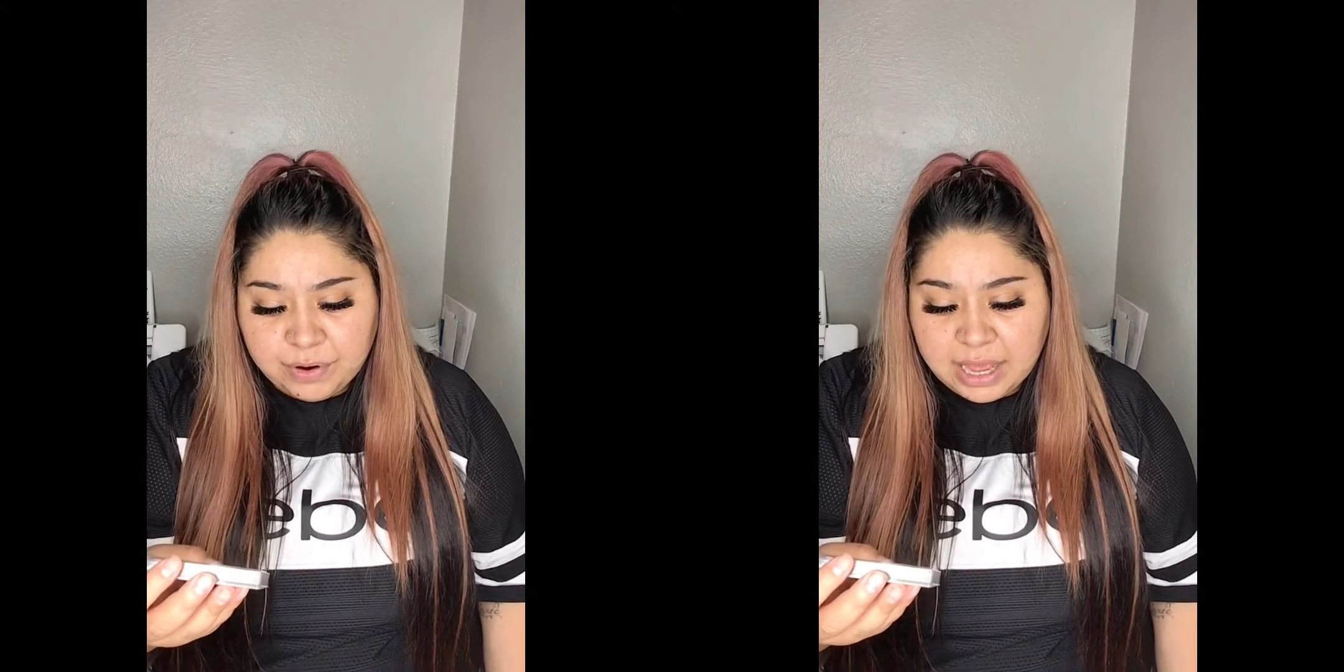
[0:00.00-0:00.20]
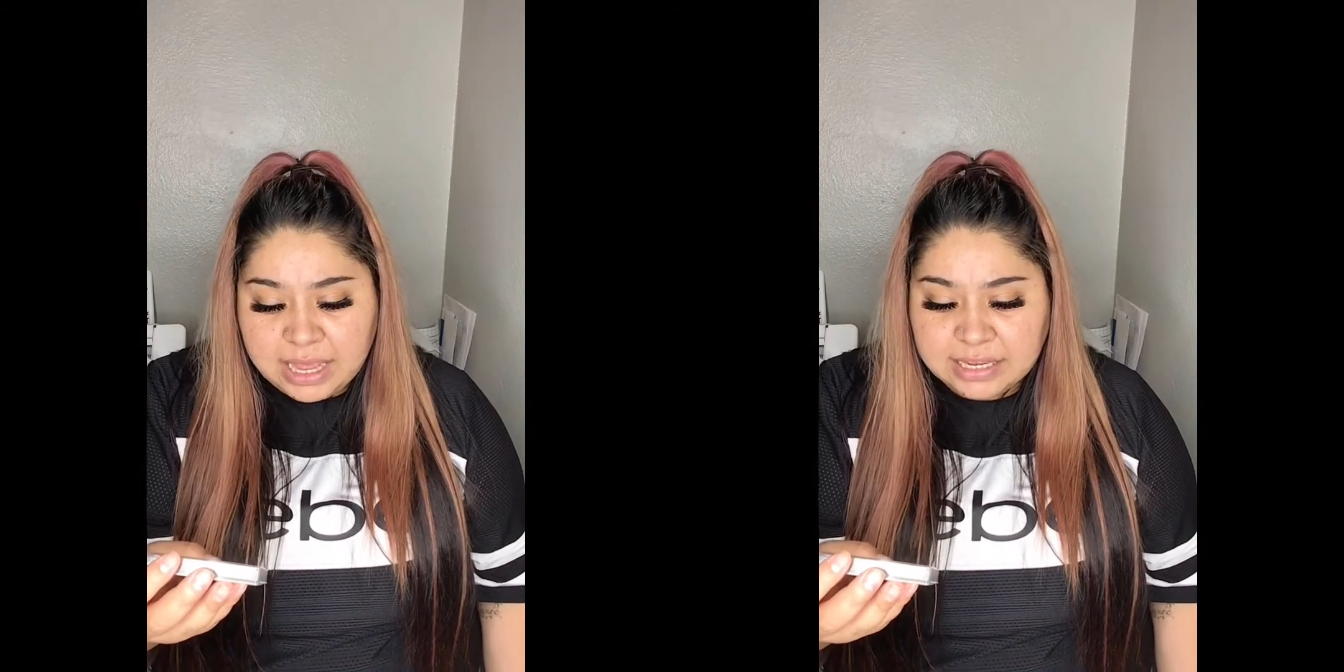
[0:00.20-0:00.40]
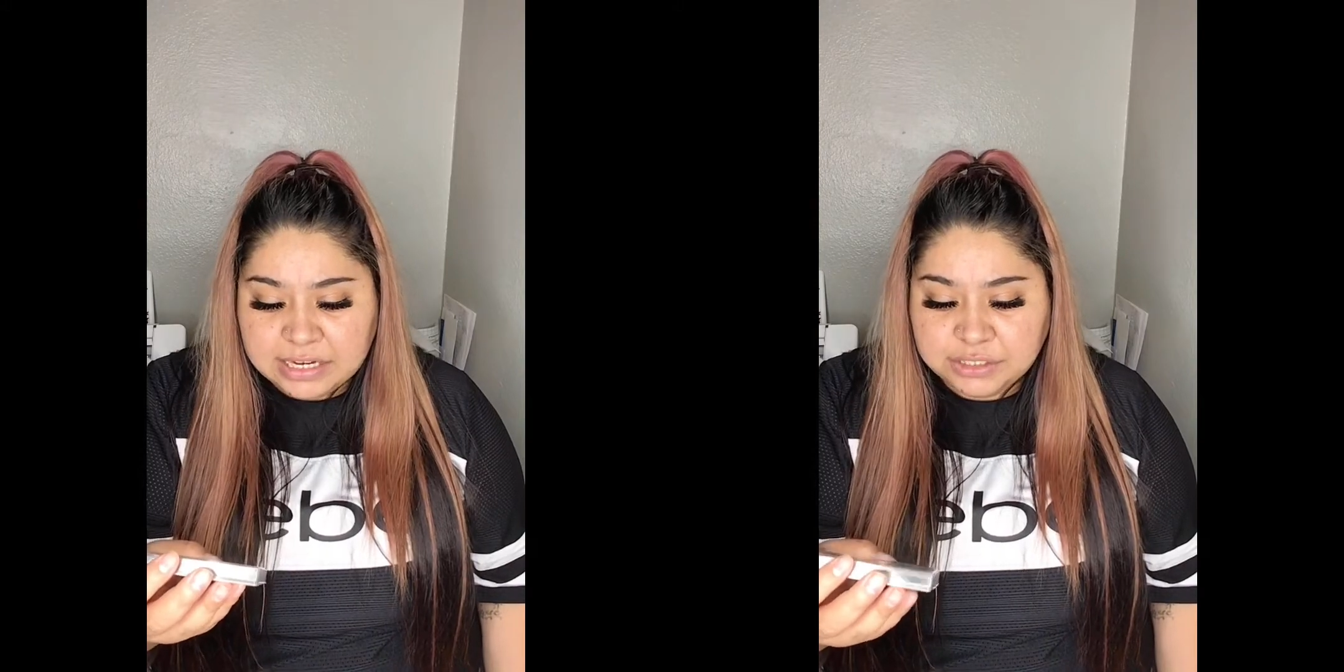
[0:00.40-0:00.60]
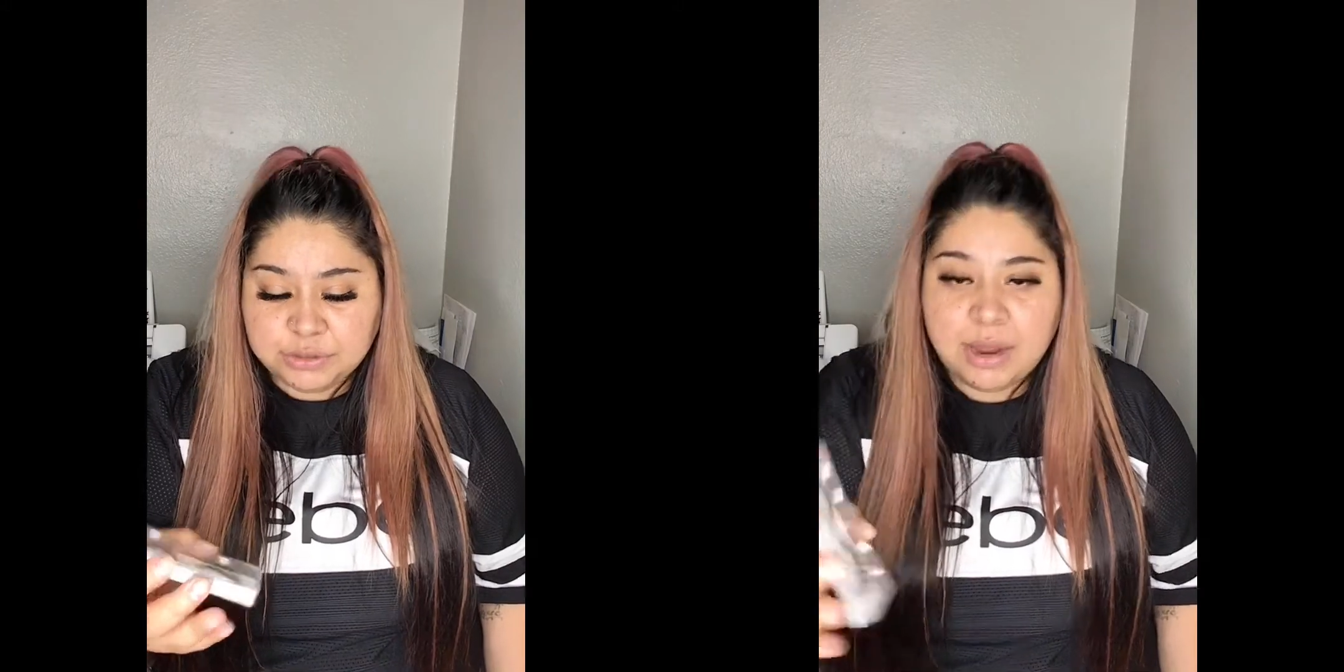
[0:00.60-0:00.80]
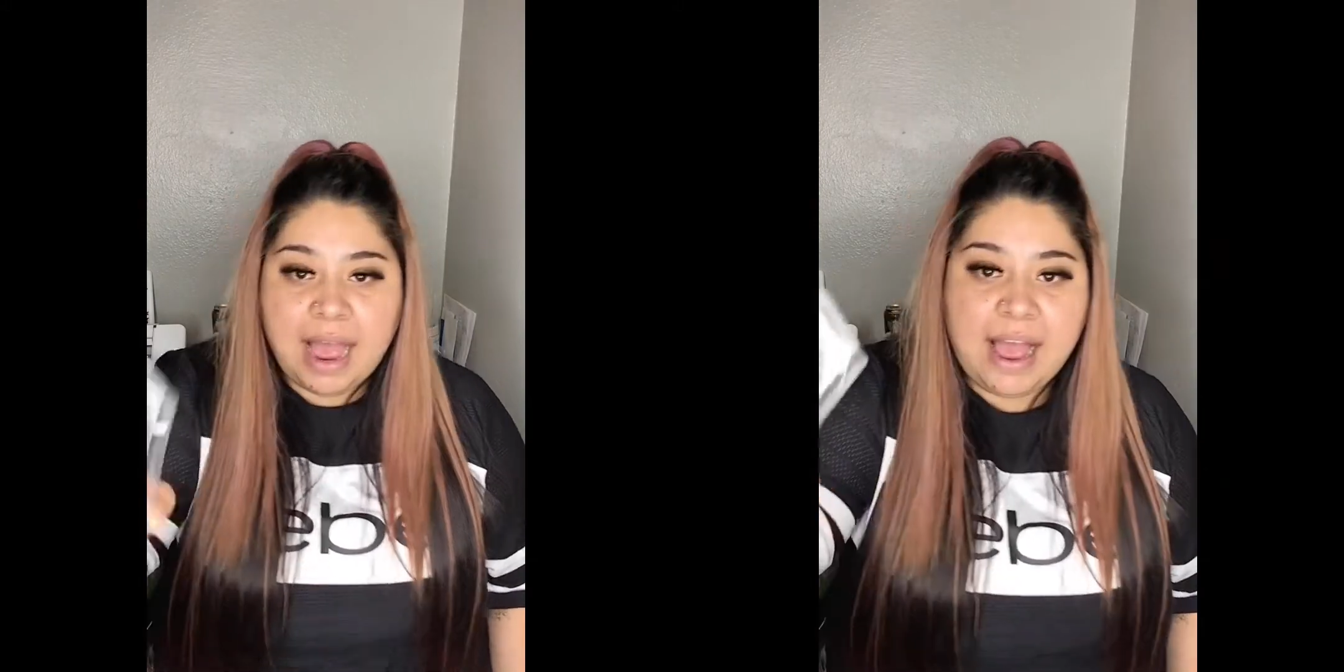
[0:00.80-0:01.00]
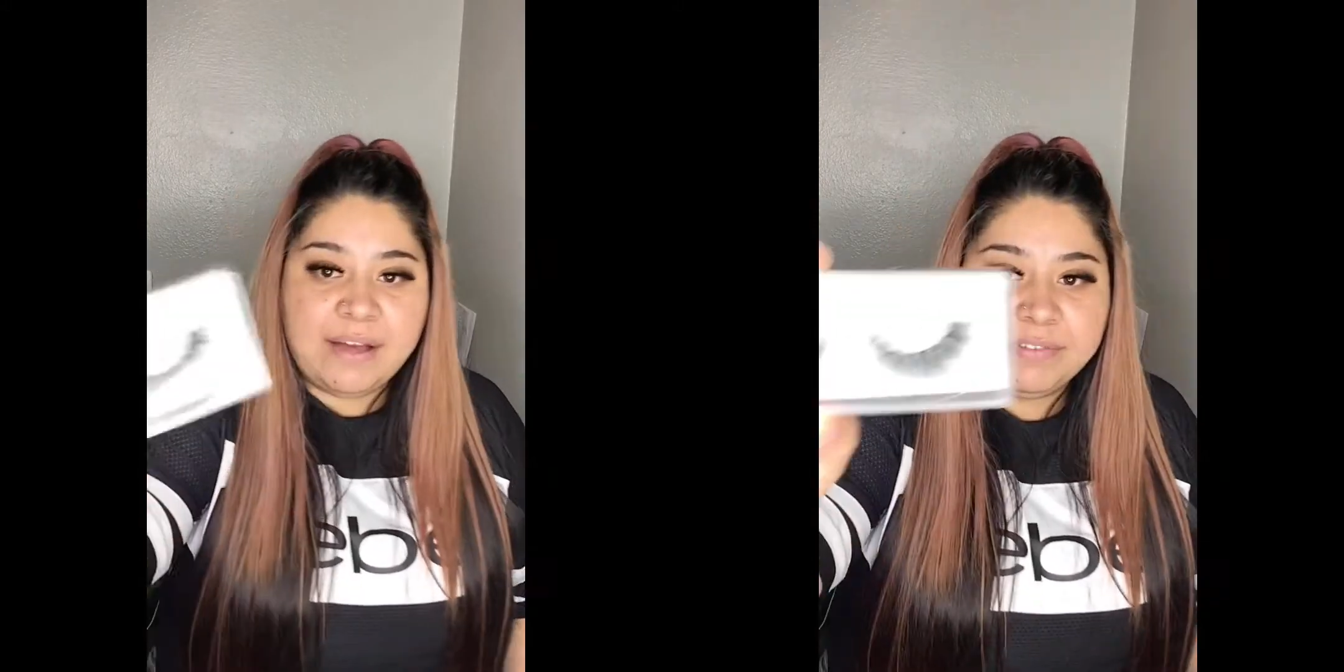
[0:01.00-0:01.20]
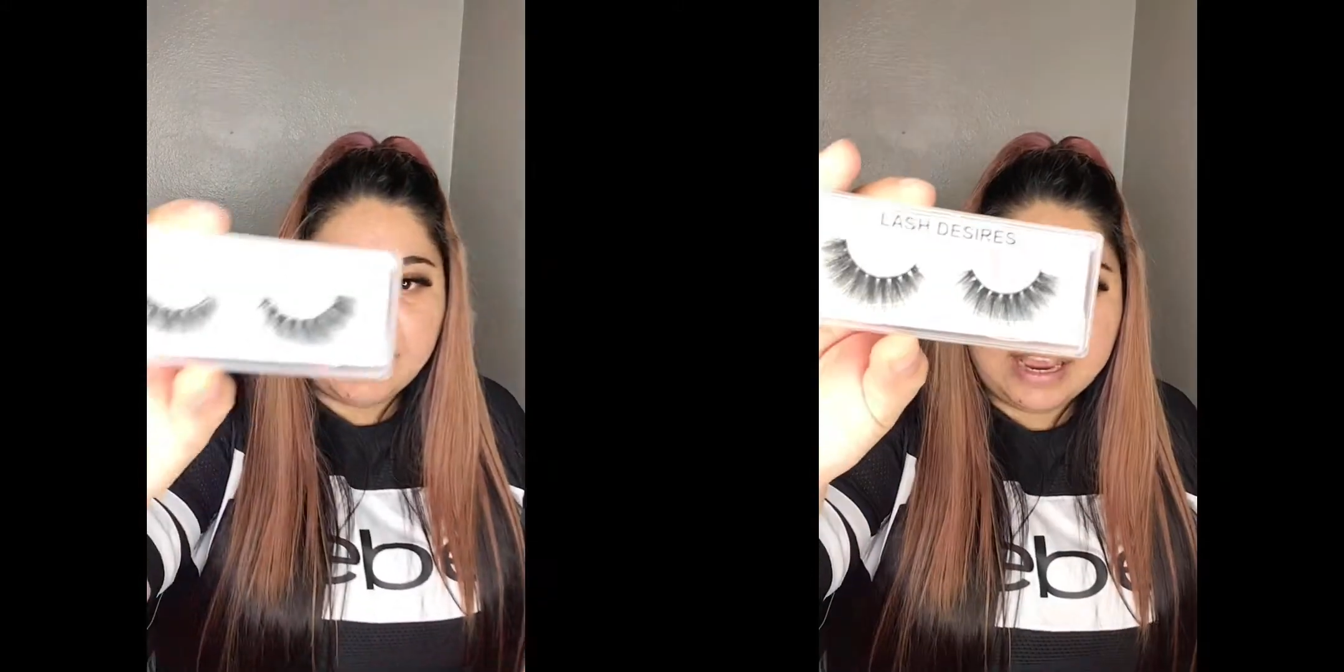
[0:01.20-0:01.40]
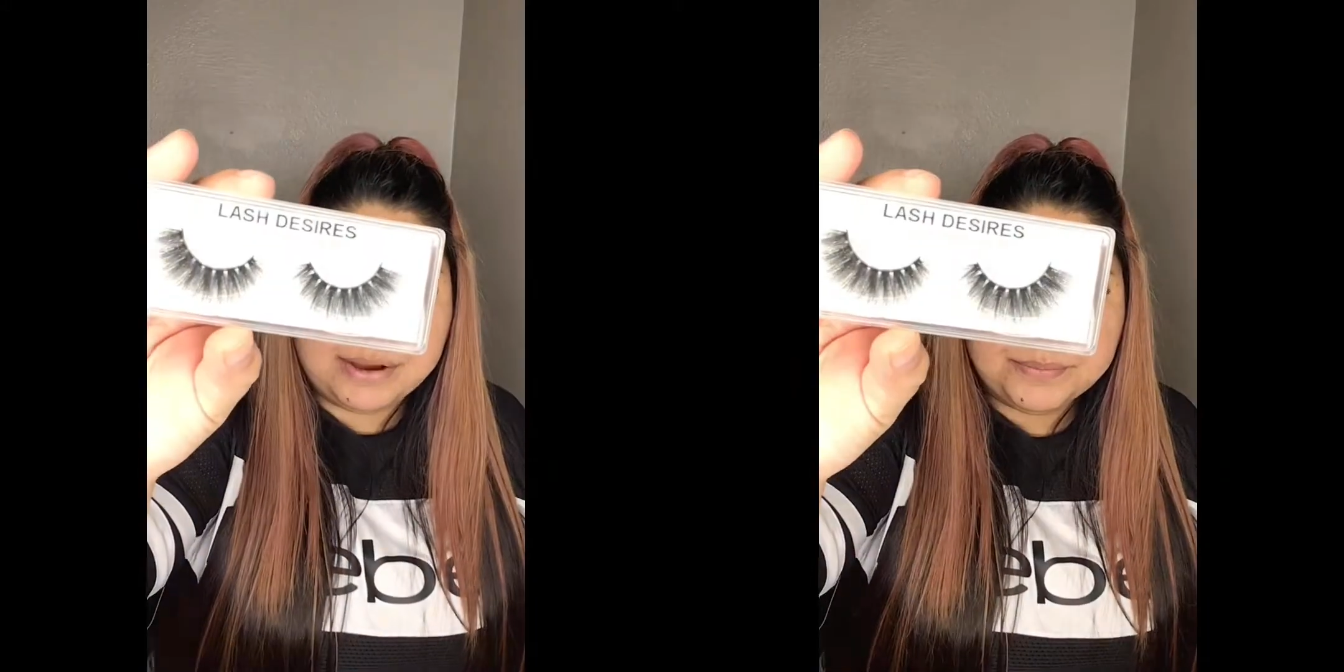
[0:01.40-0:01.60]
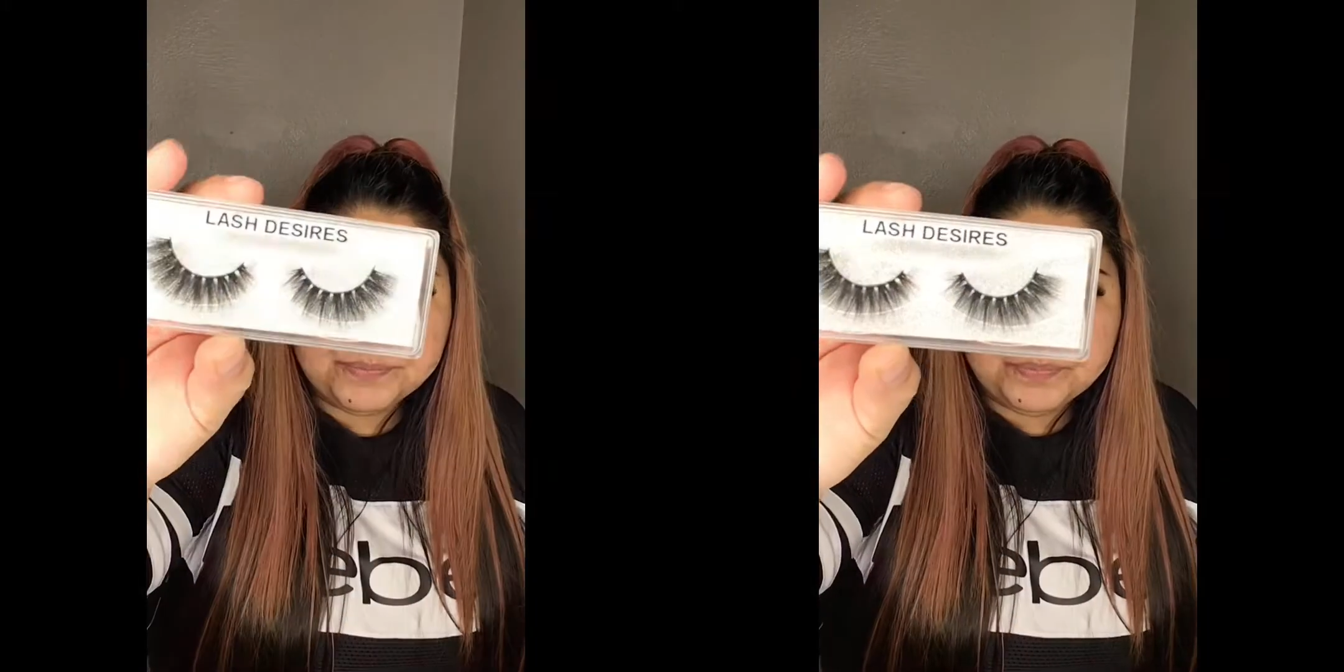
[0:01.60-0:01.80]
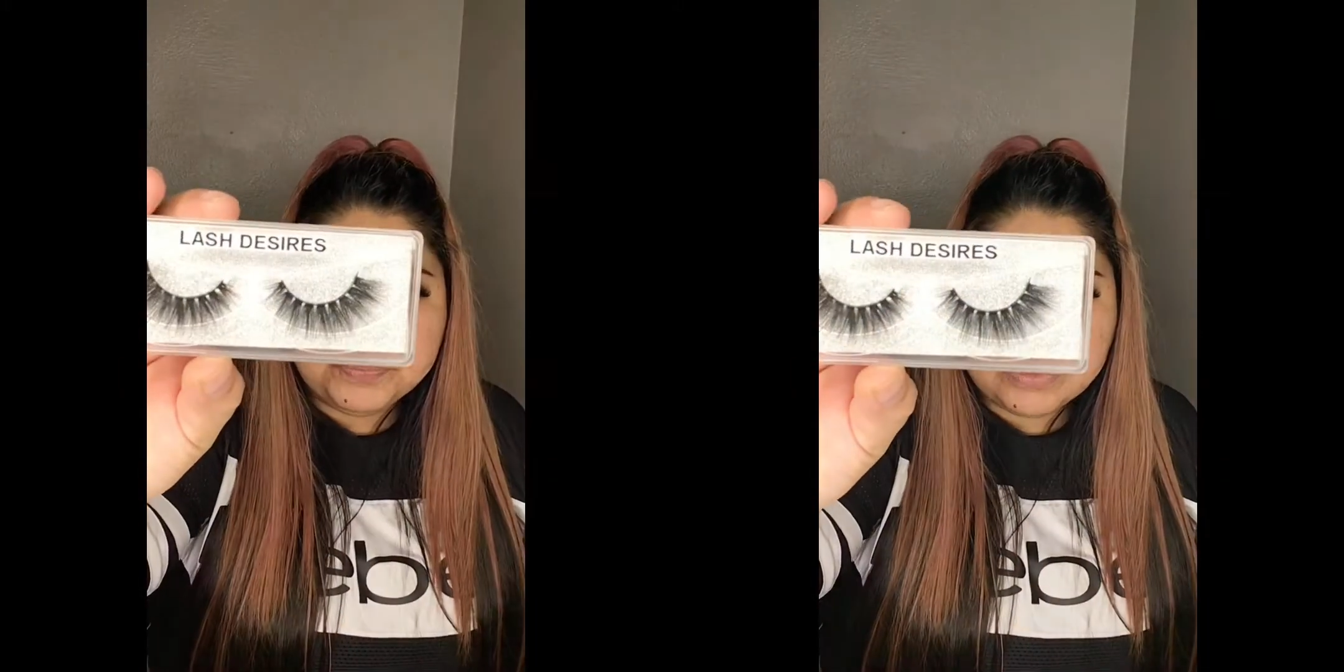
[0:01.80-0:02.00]
and they do have like,
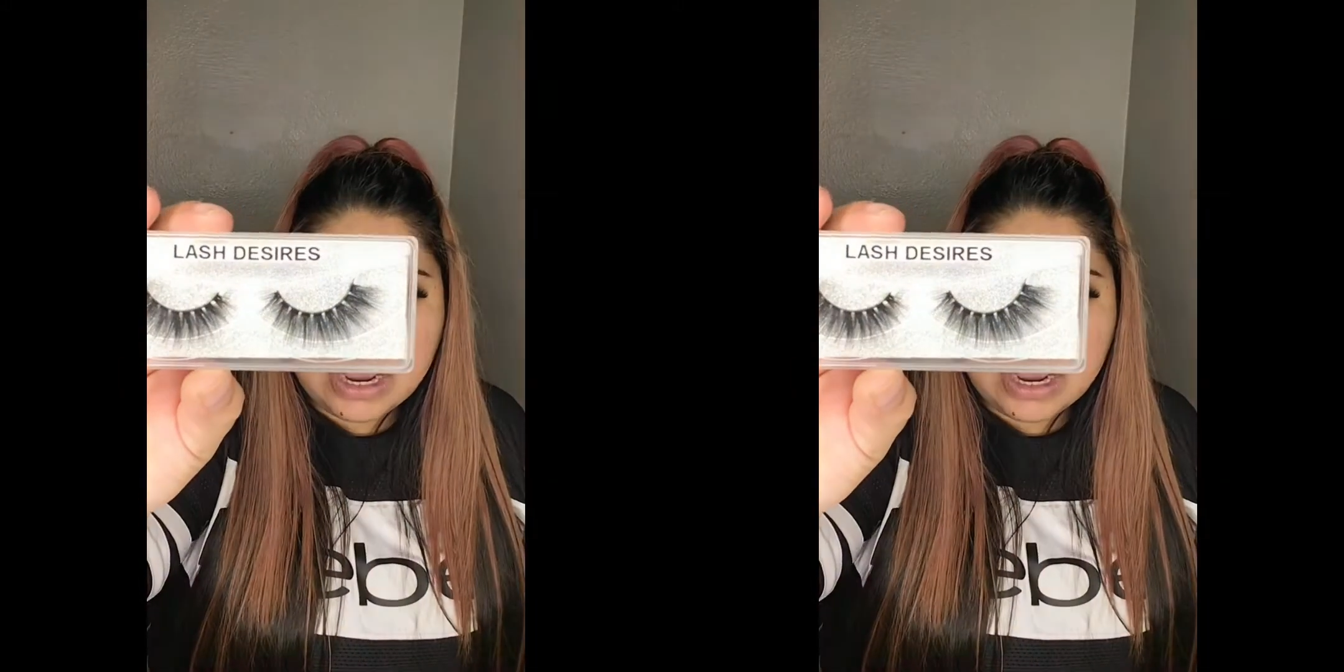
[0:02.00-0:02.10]
they